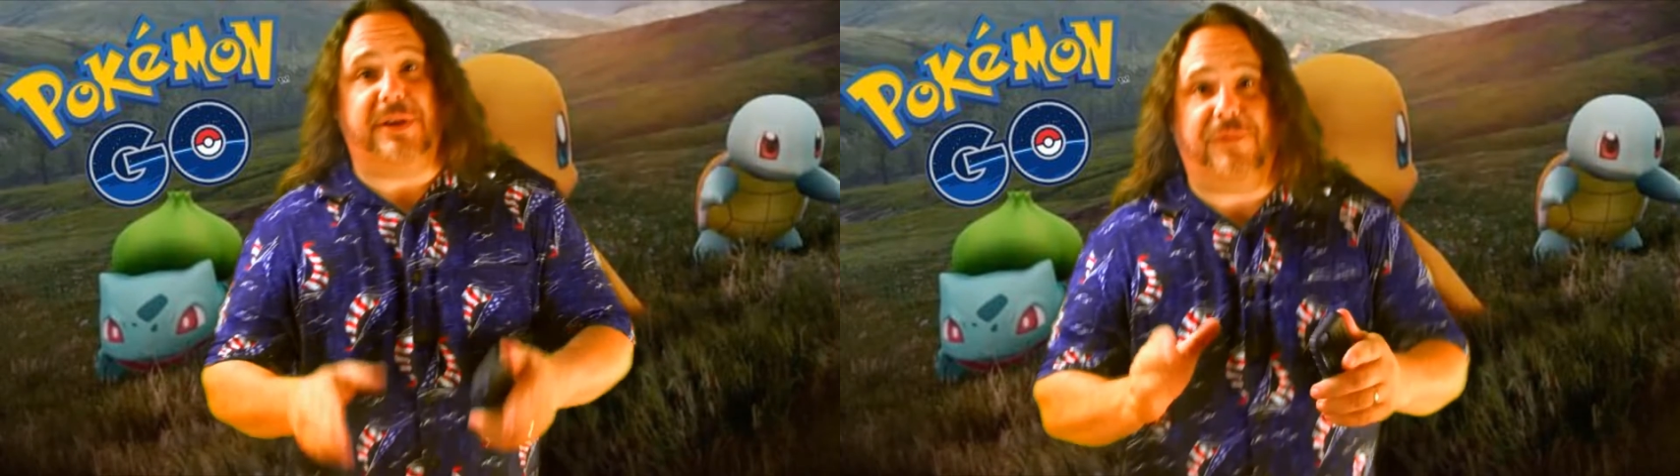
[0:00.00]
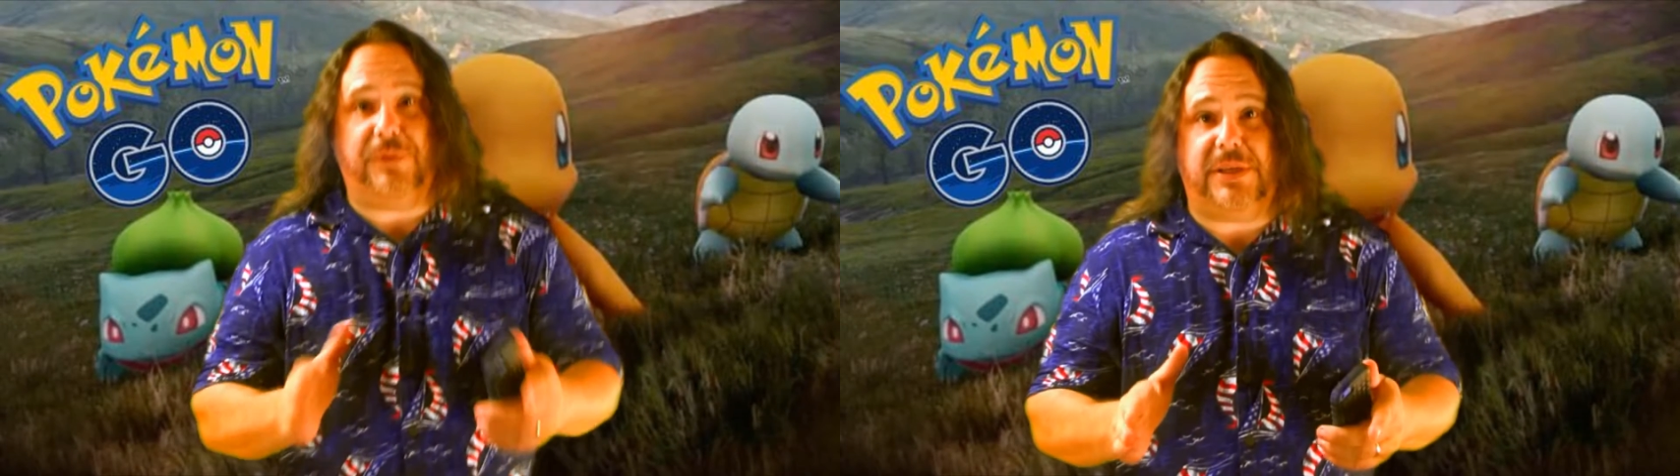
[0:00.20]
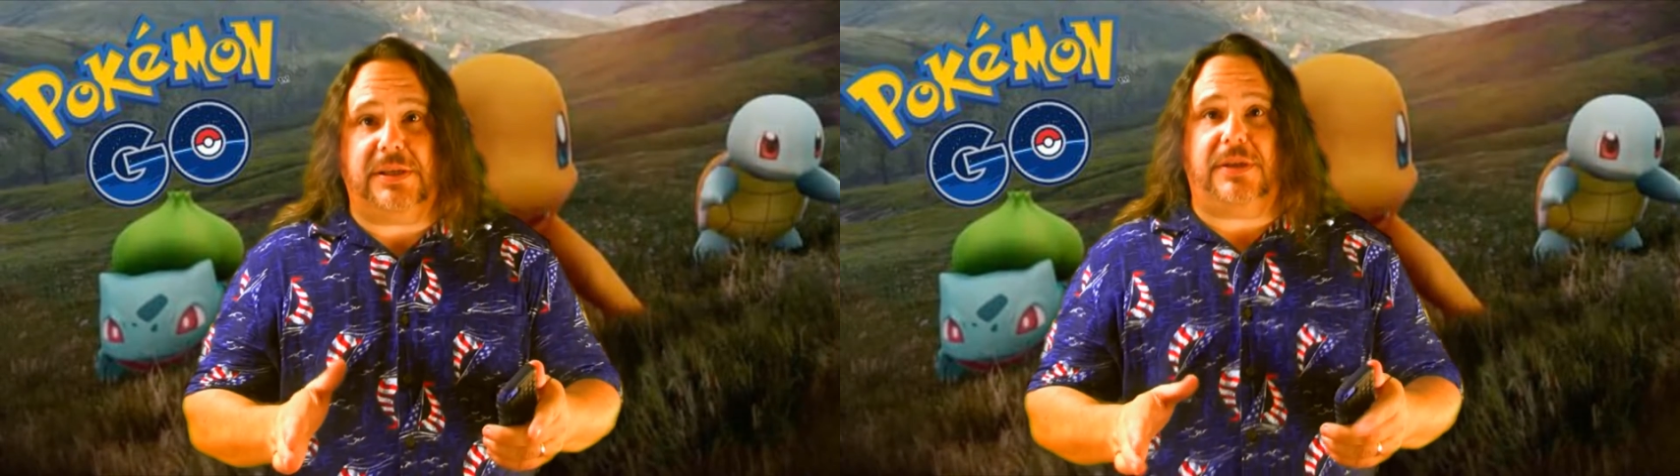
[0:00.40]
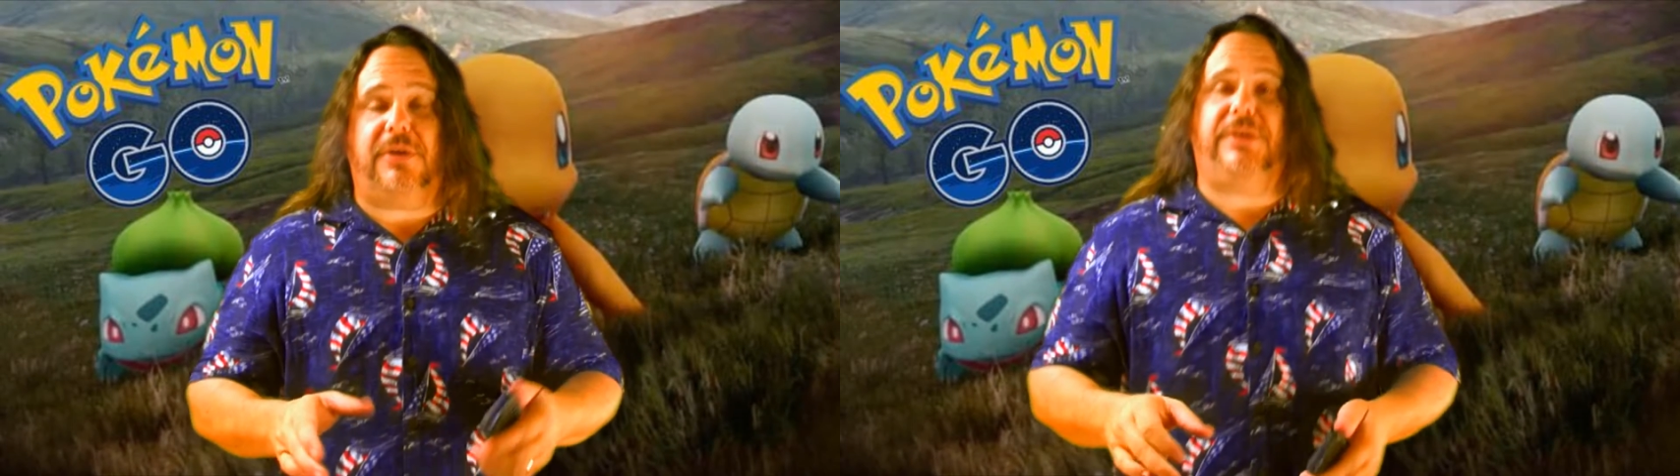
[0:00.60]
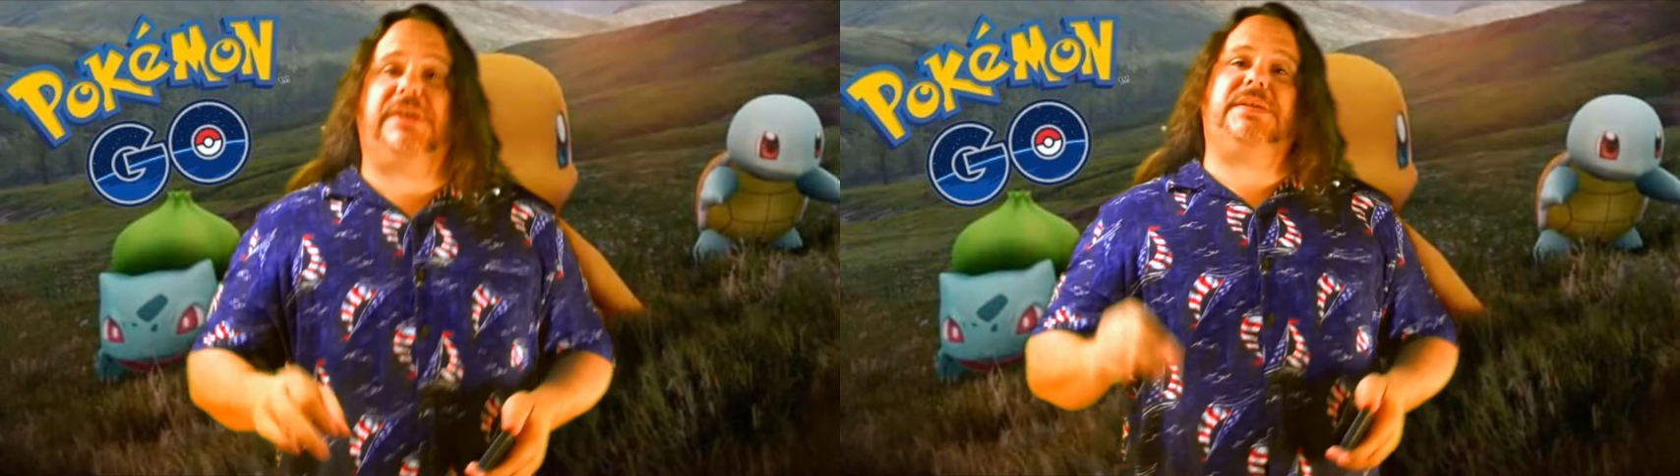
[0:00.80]
If you didn't
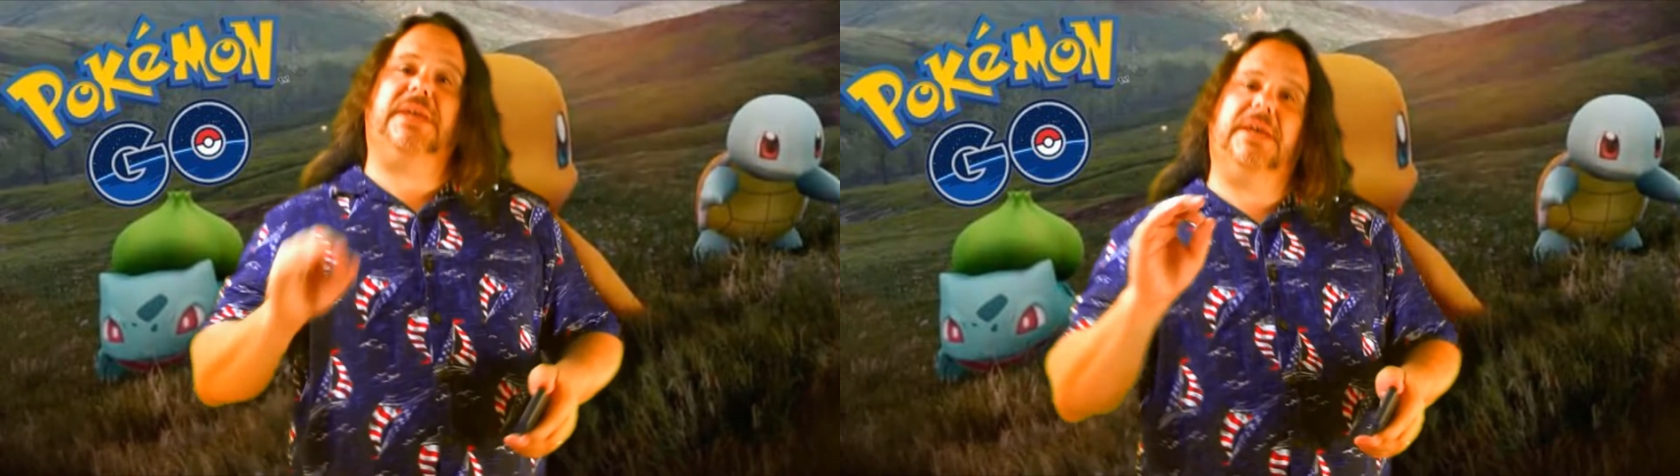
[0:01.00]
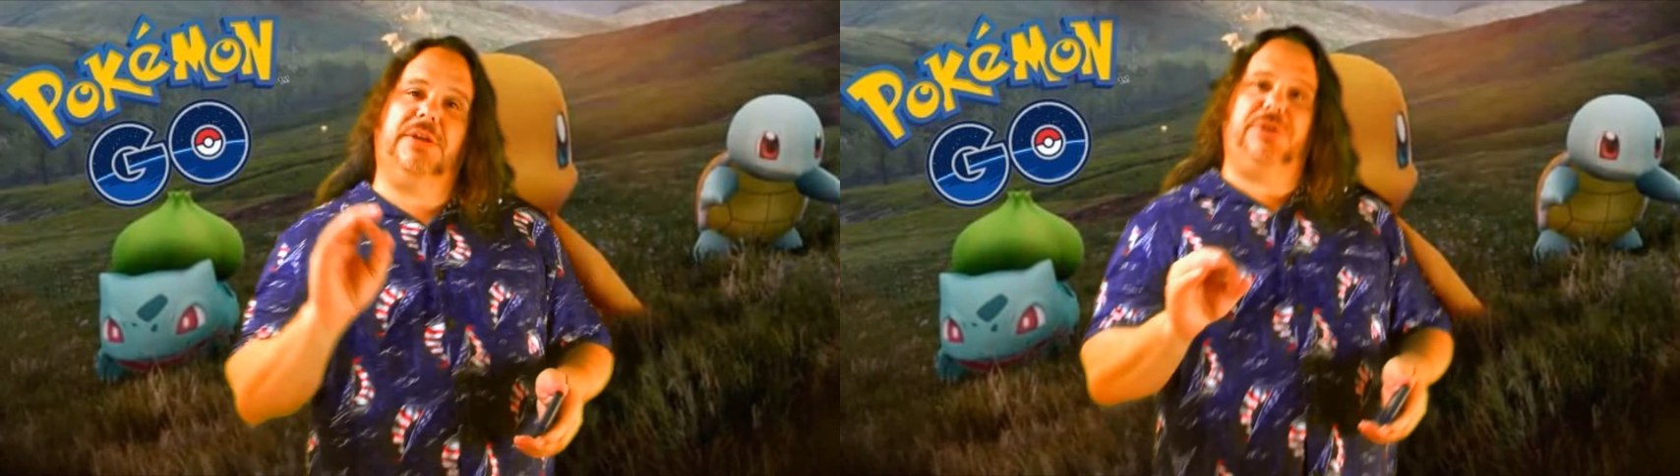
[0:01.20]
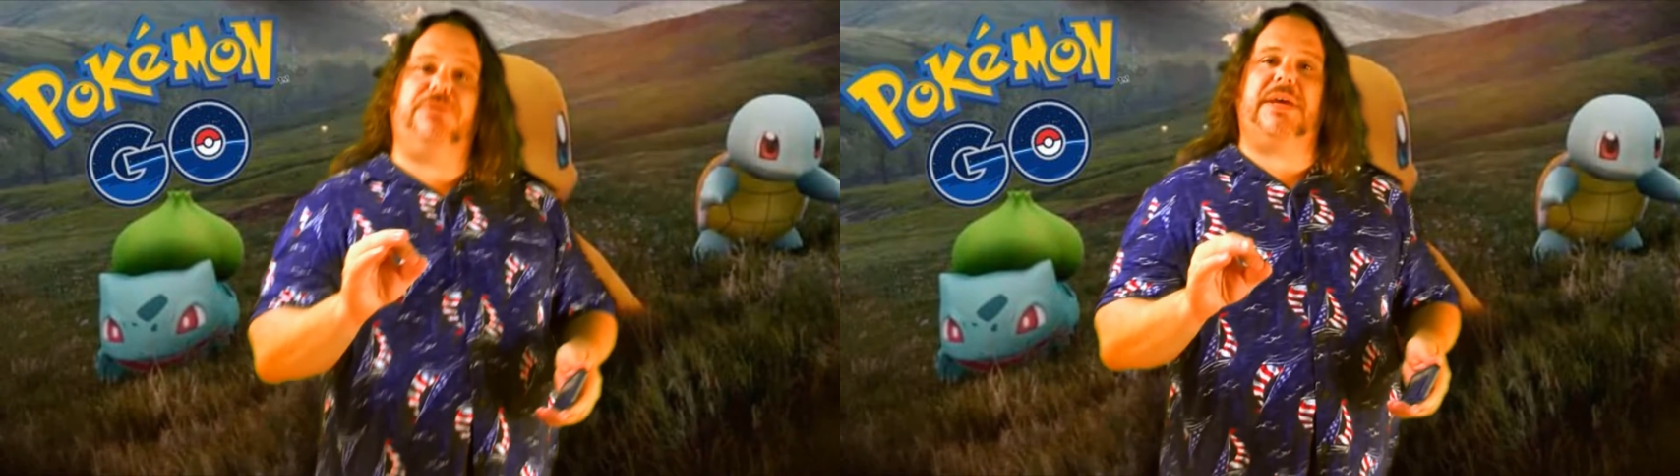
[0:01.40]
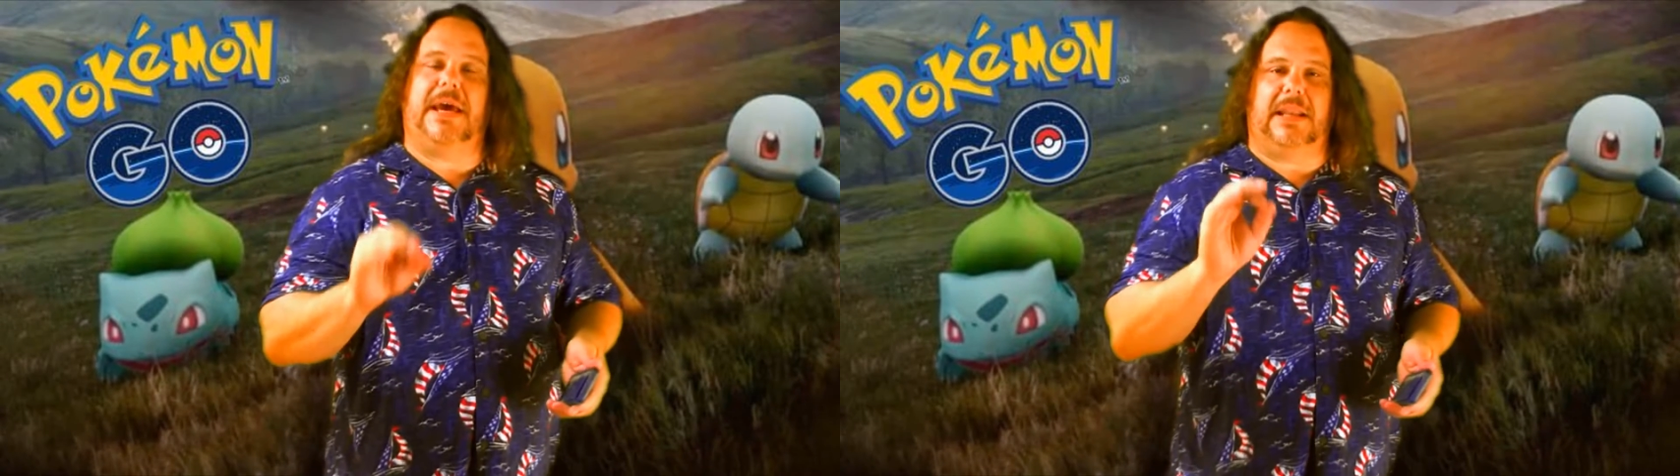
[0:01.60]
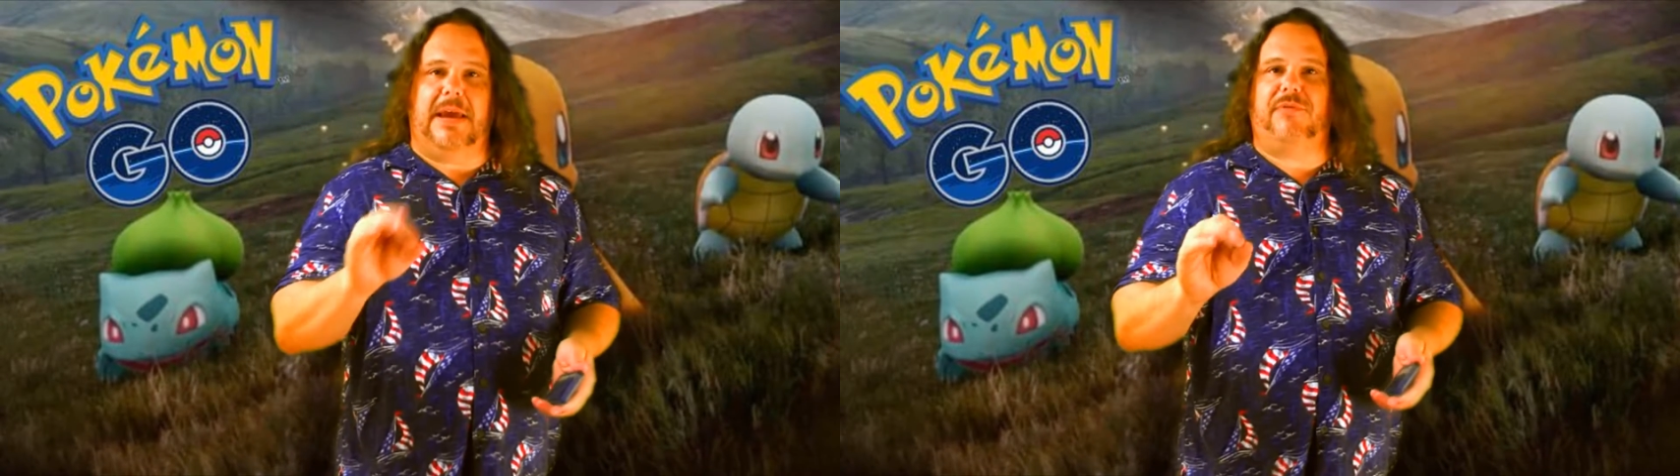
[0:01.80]
know this, do
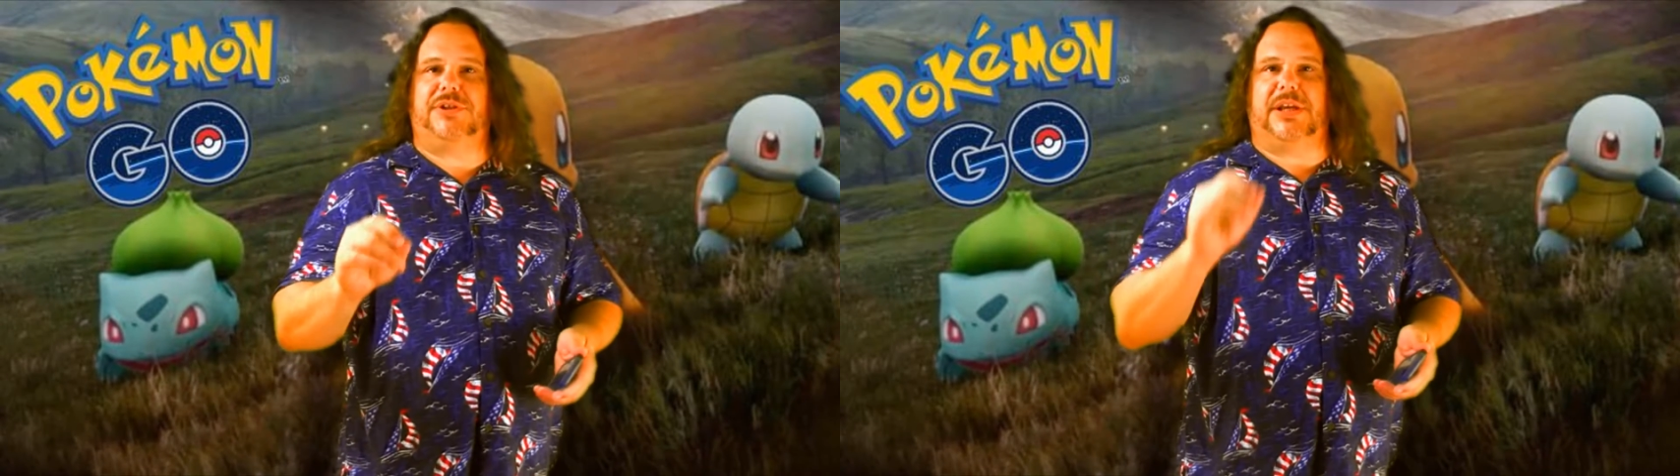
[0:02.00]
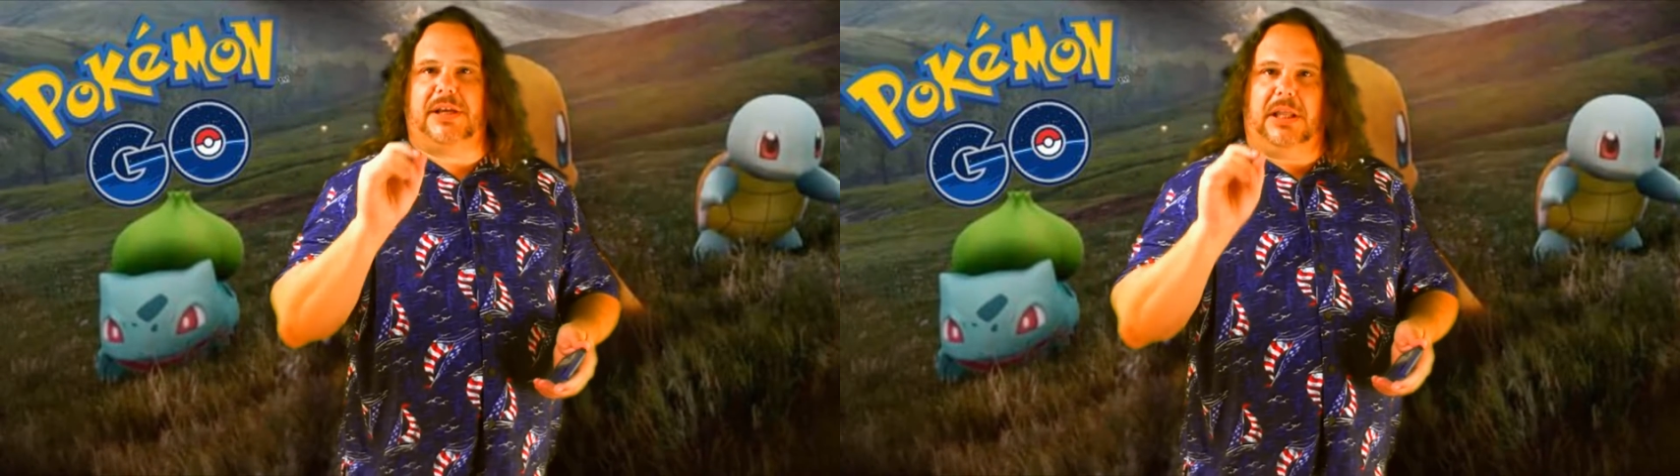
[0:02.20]
that. Leverage it.